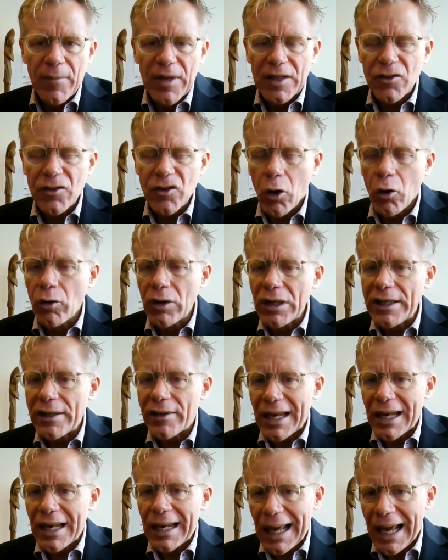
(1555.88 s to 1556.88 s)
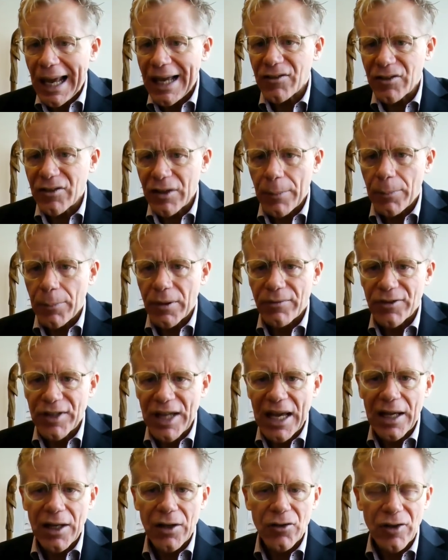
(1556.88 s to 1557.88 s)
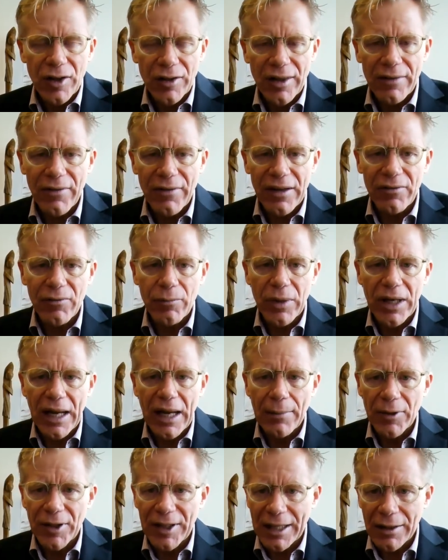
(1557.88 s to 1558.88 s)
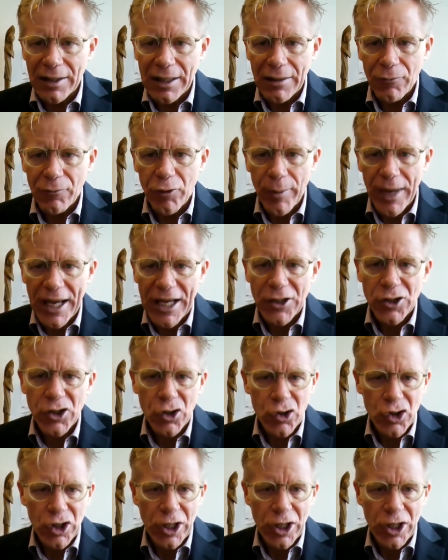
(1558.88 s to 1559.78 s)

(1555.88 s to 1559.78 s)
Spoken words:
It's only in the last couple of days that they've even been able to get the information